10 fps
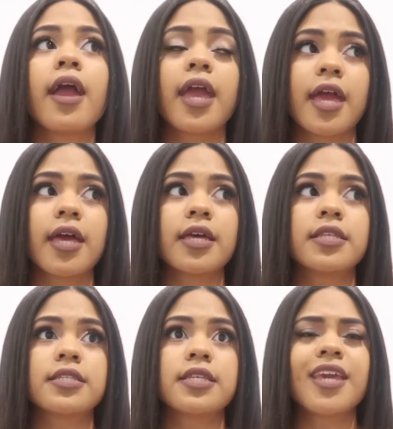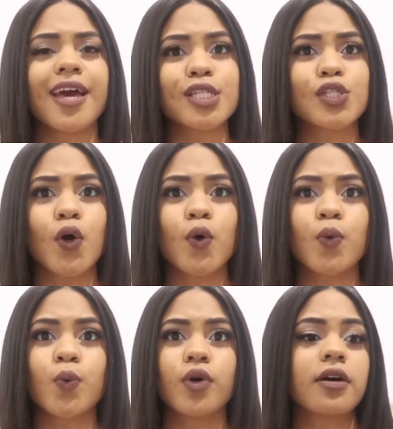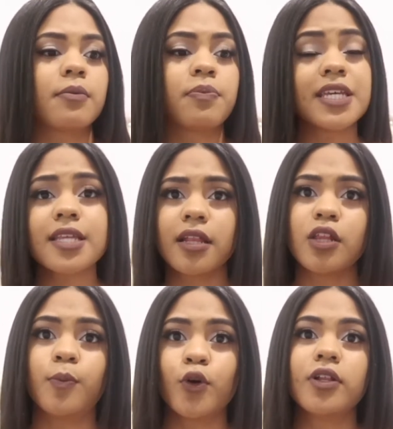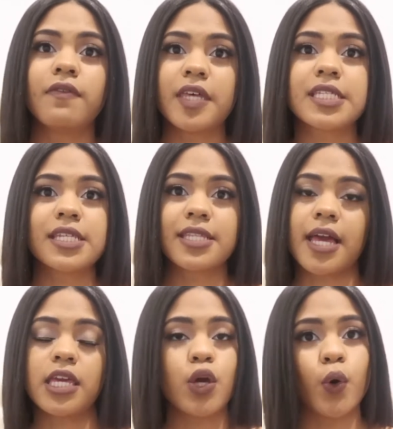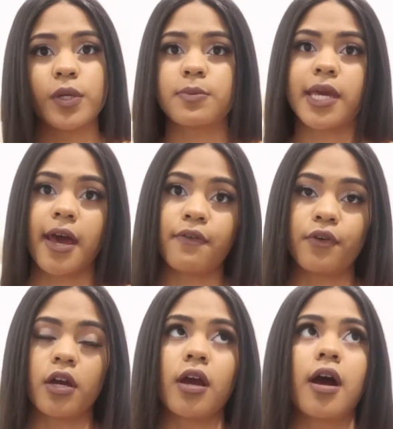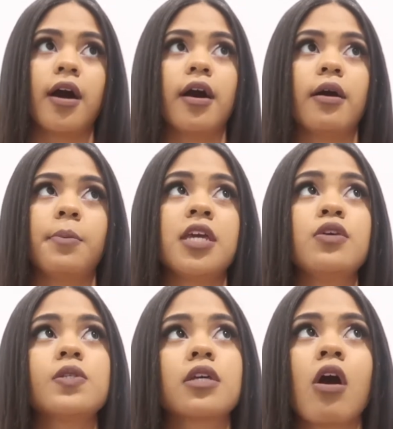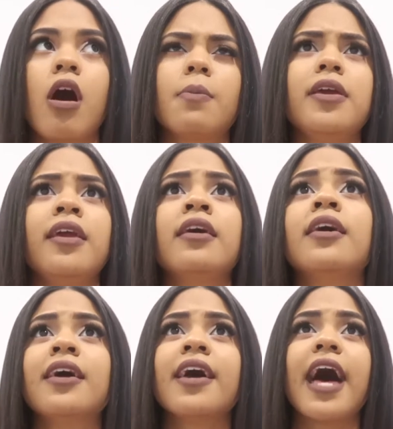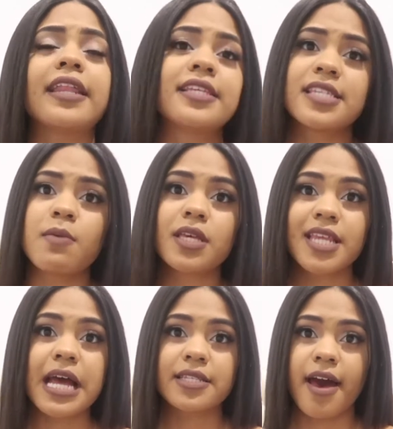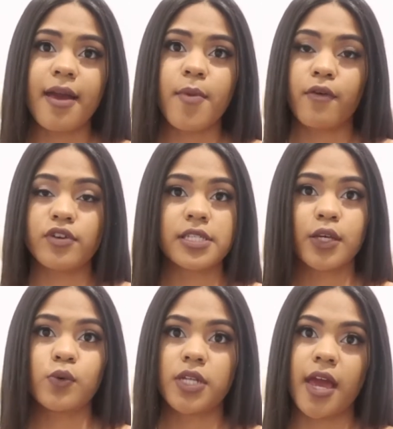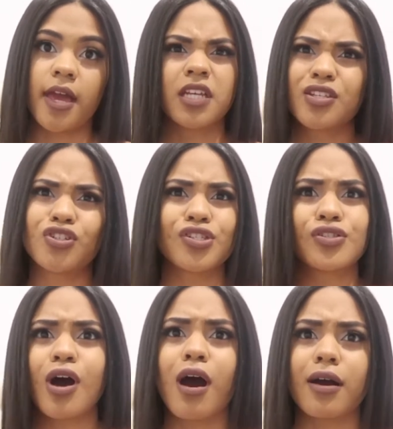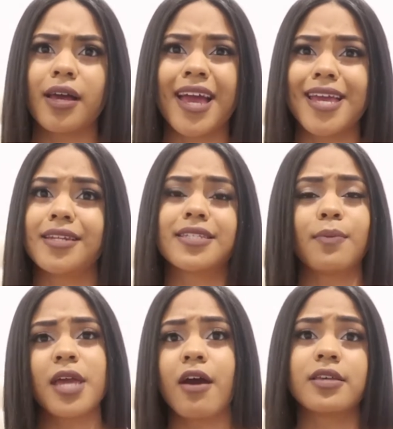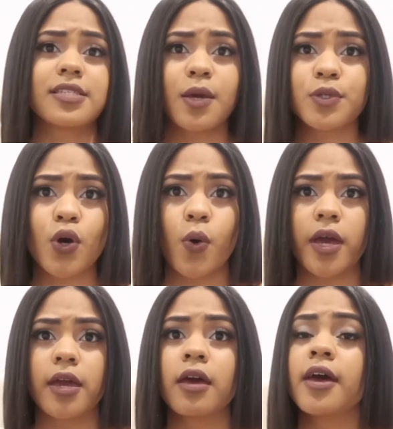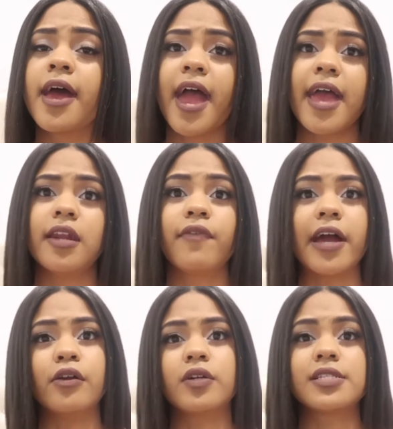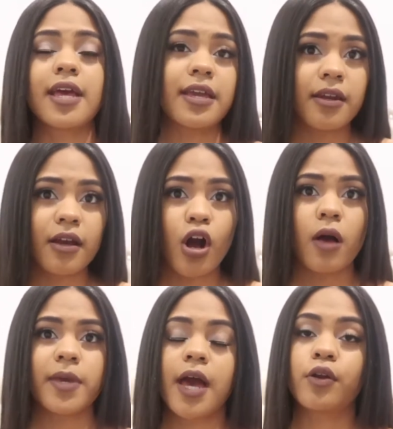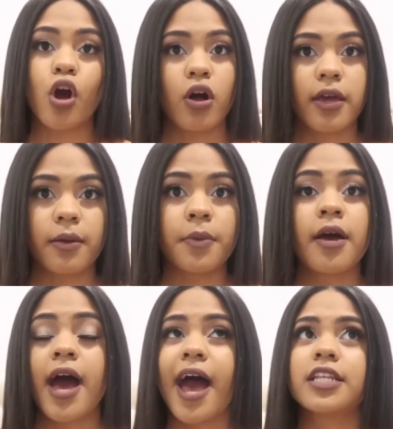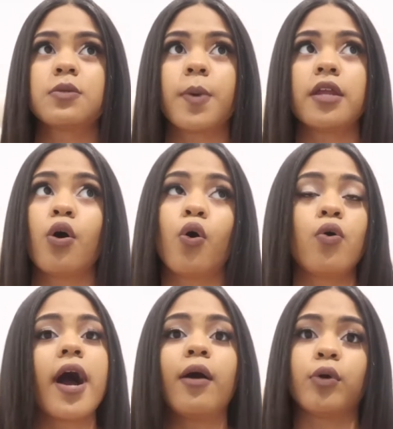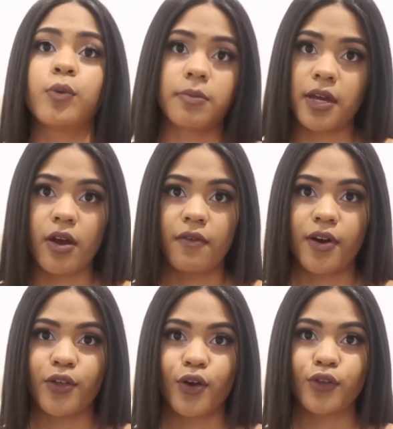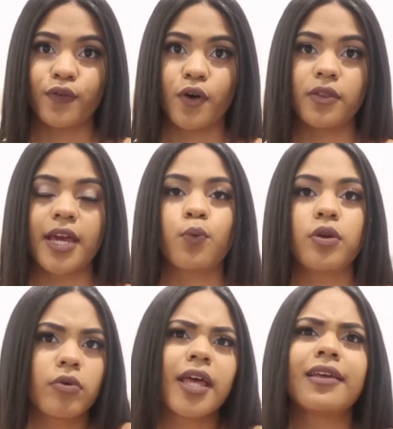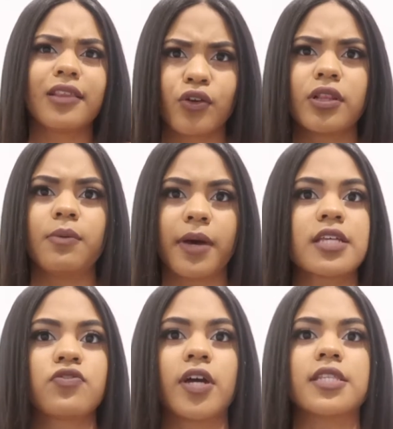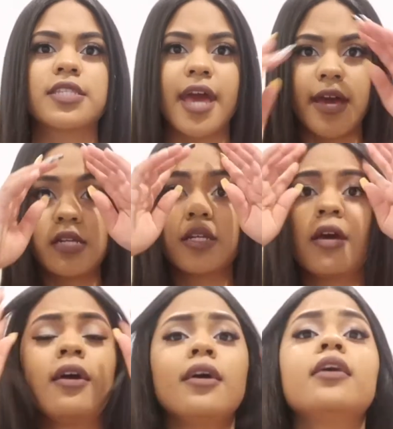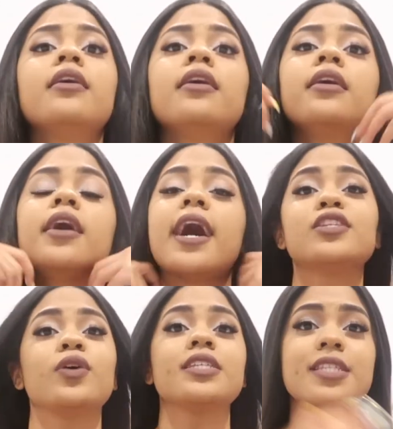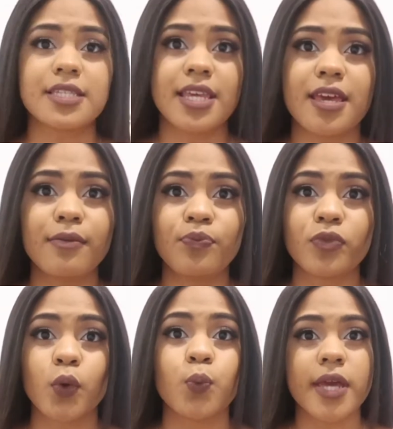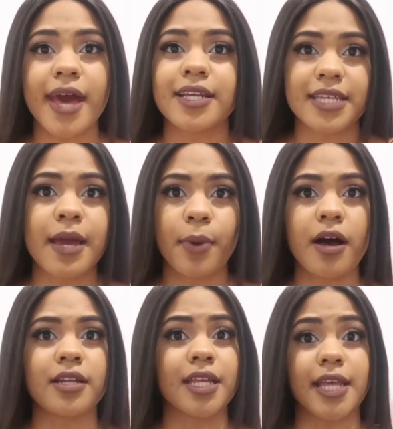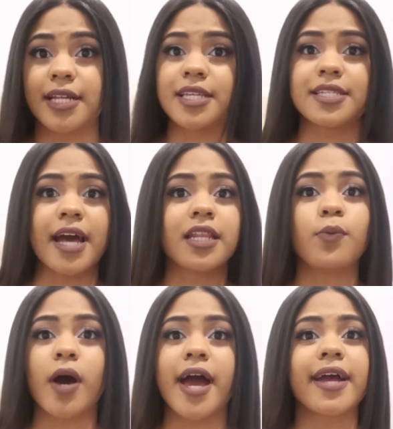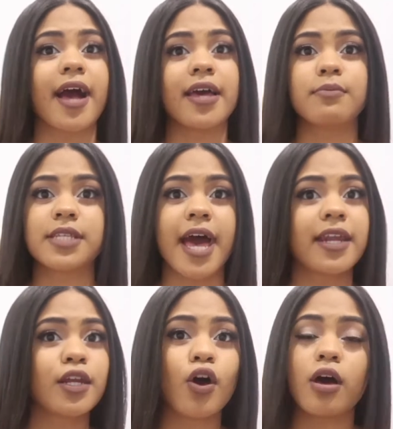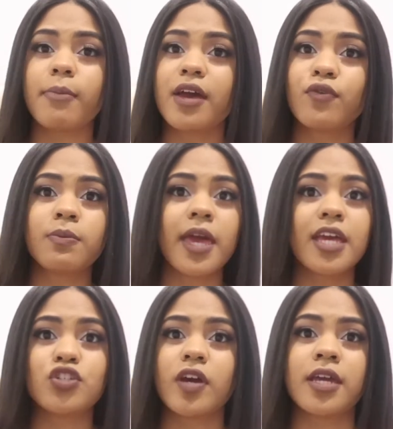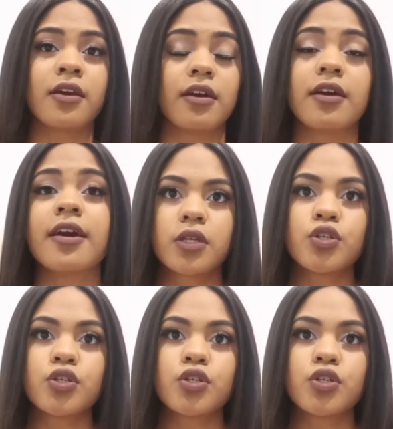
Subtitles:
And yeah, so basically the moral of this is that he always made effort. He used to call me at the same exact time every single day to just talk and tell me how his day was going. And if I noticed that he didn't call me, I would call him. I spent a whole hour with my grandfather on the phone. Like, we were like literally best friends. And as you guys can see, we had a tight bond, and that's exactly why I got him tatted on my rib cage right here.